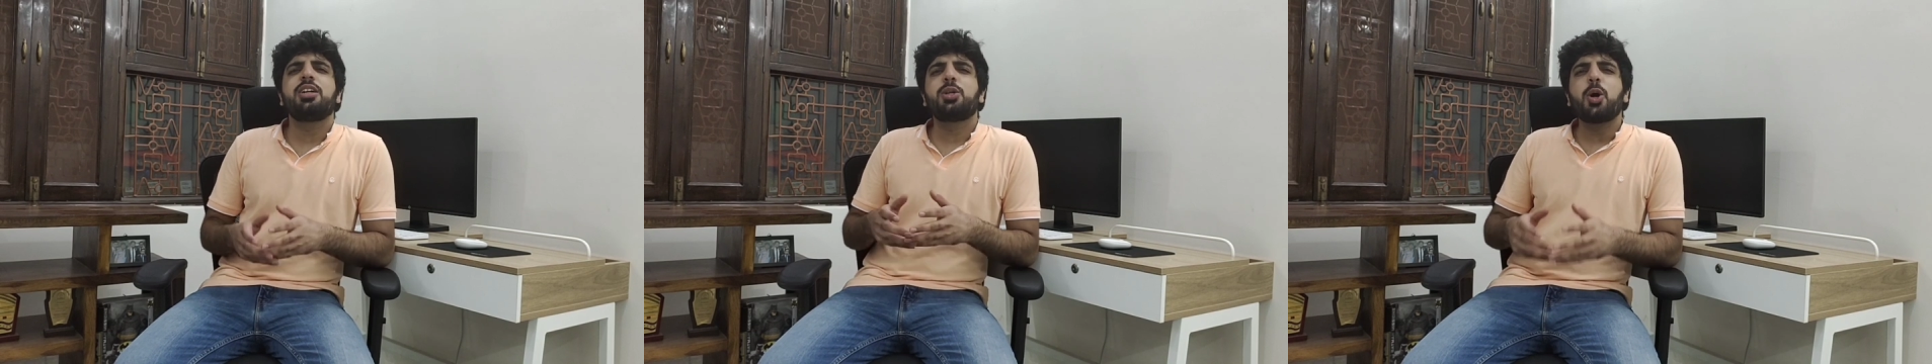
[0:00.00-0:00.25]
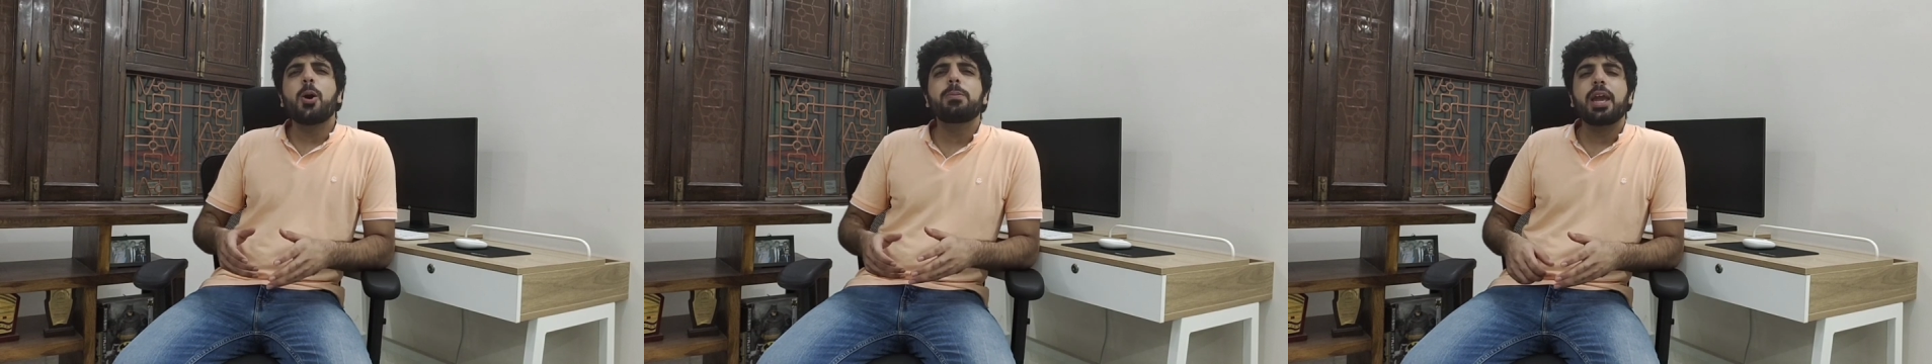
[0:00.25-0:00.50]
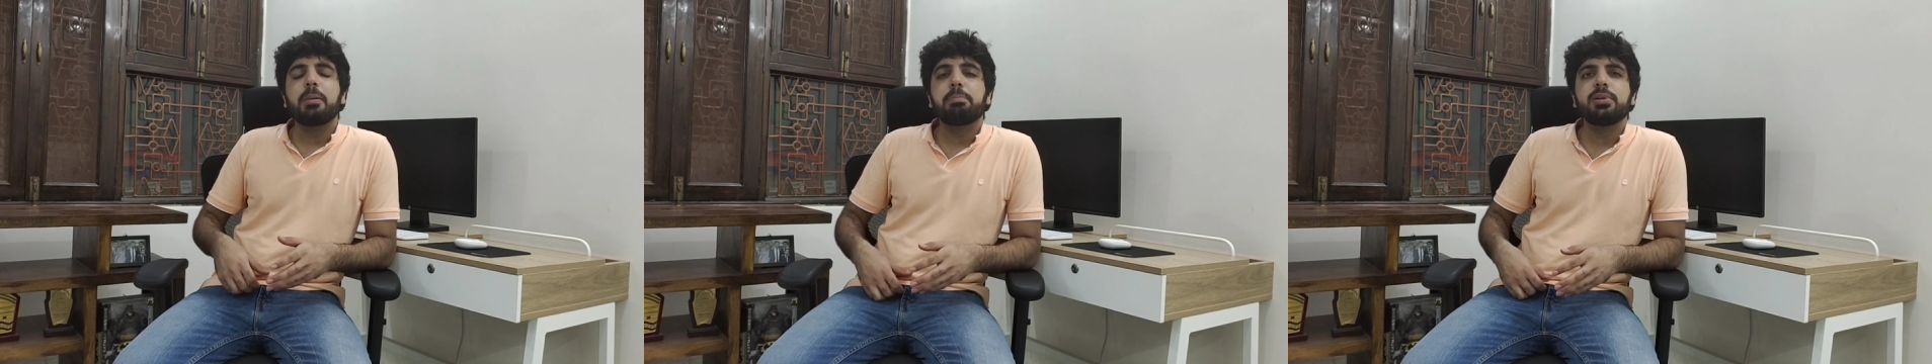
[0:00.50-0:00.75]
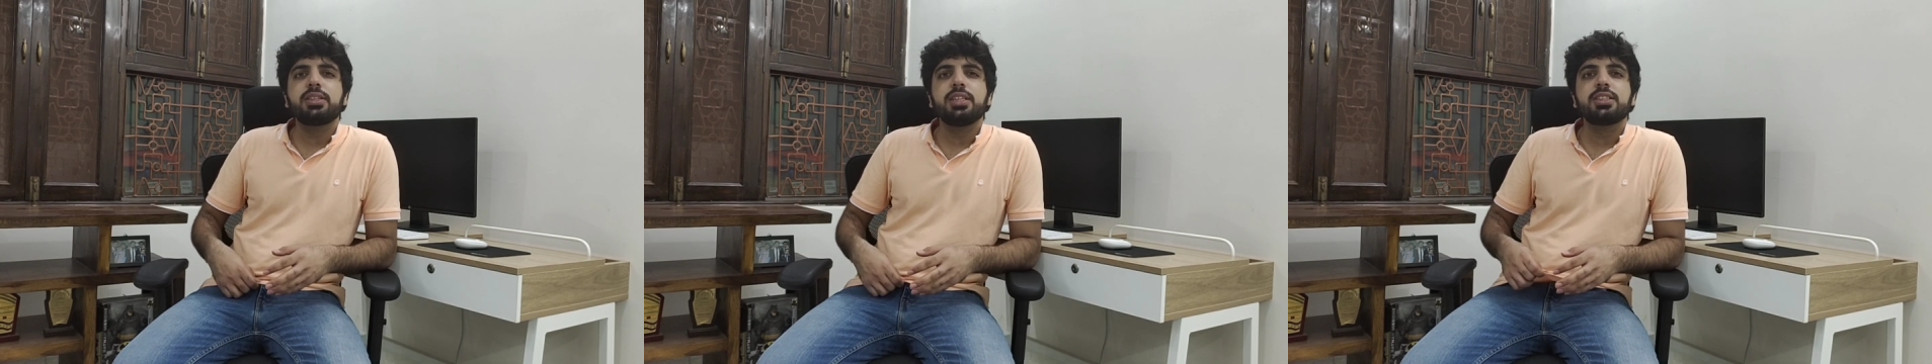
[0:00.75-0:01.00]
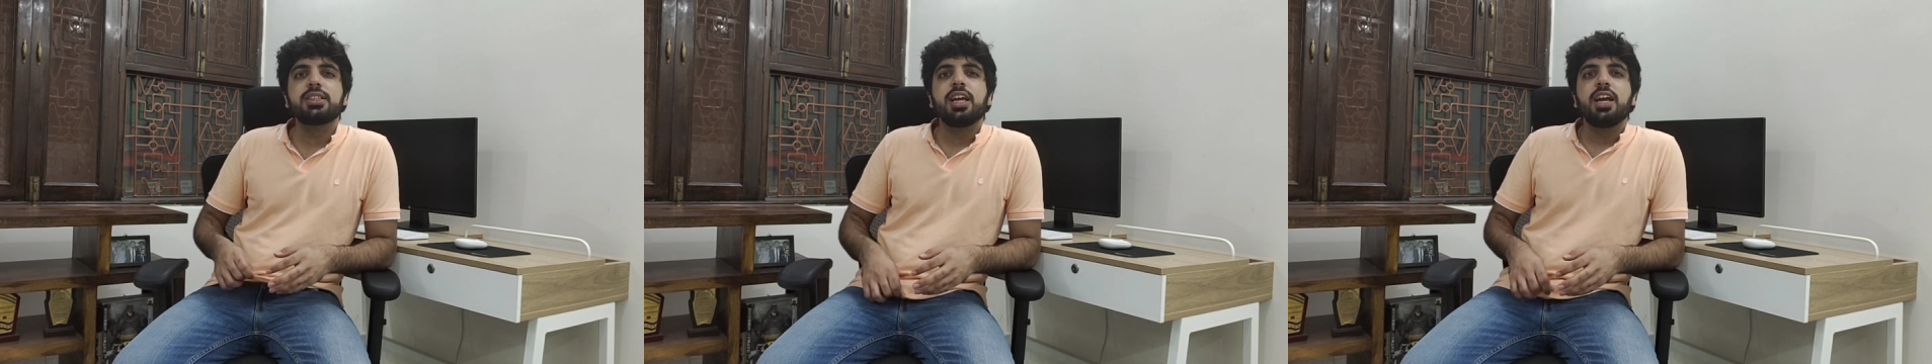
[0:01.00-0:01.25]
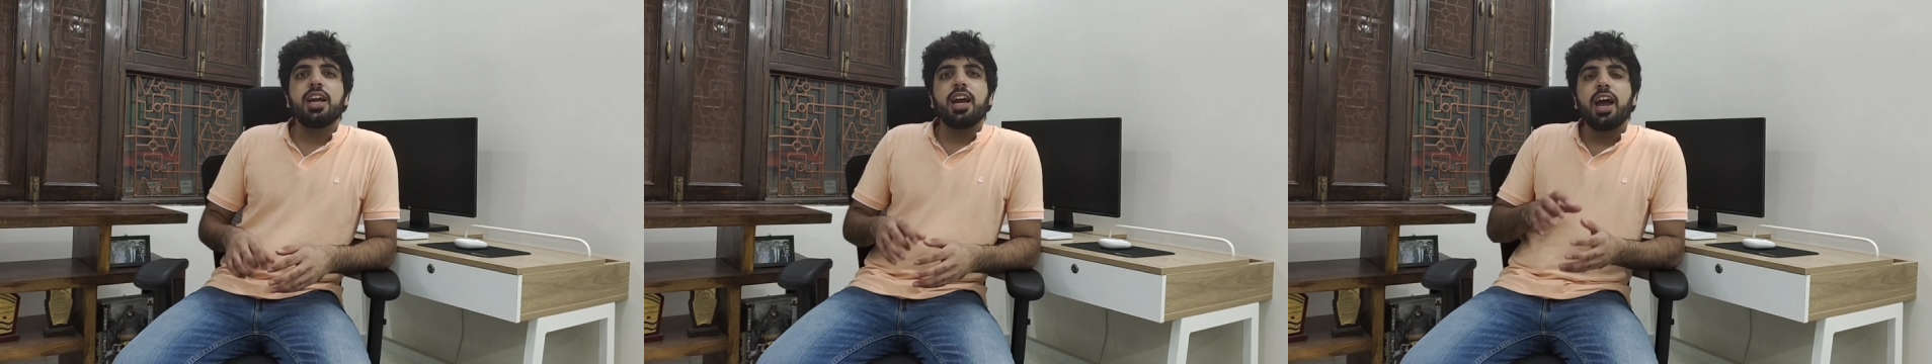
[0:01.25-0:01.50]
the top campuses
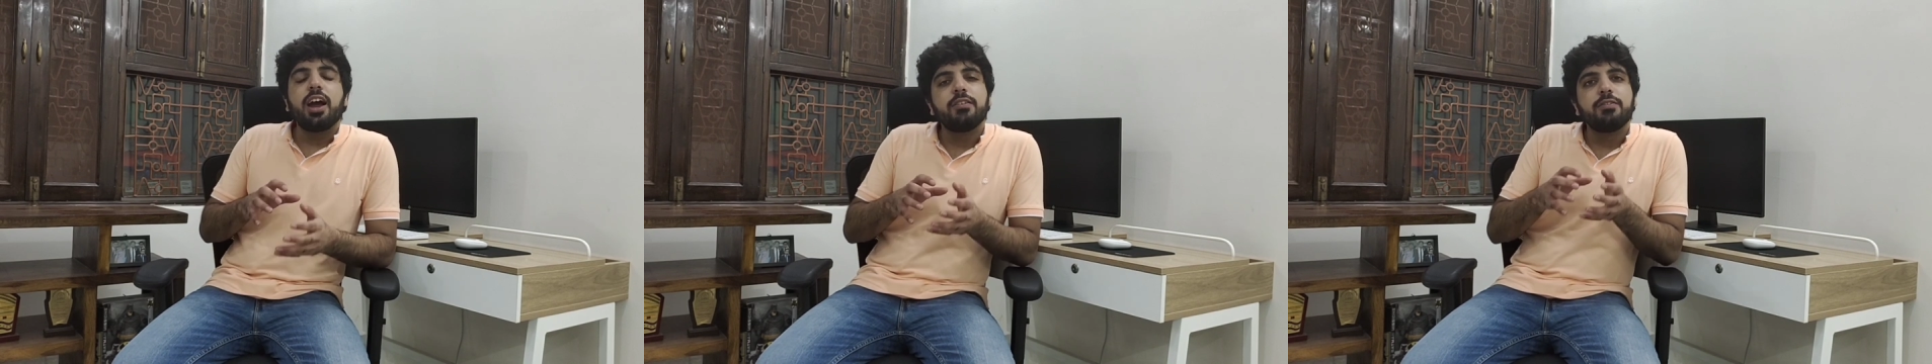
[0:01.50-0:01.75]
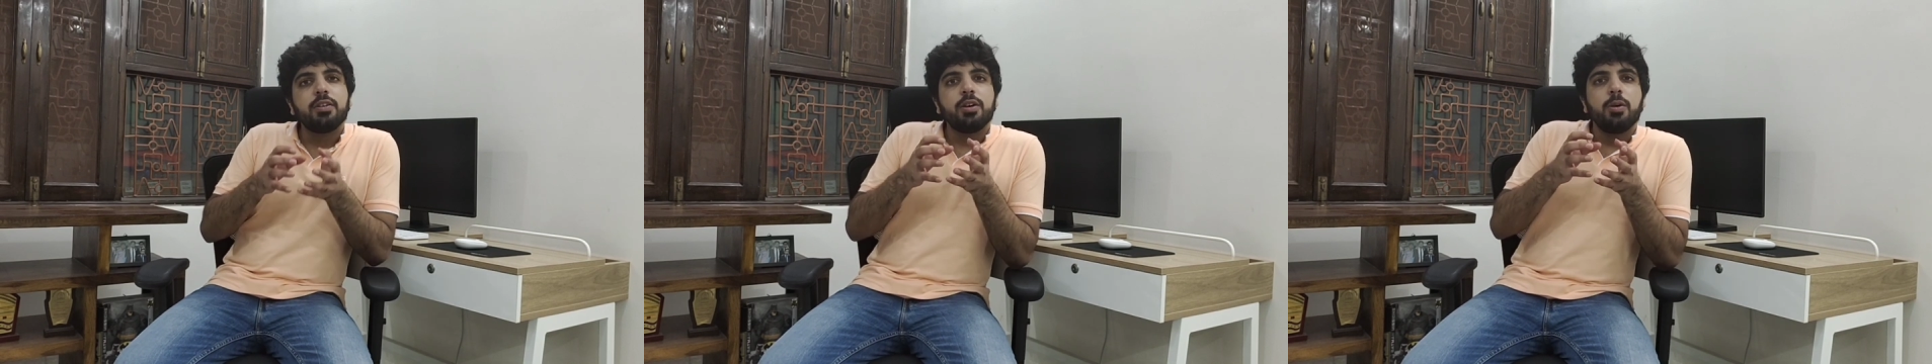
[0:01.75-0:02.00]
have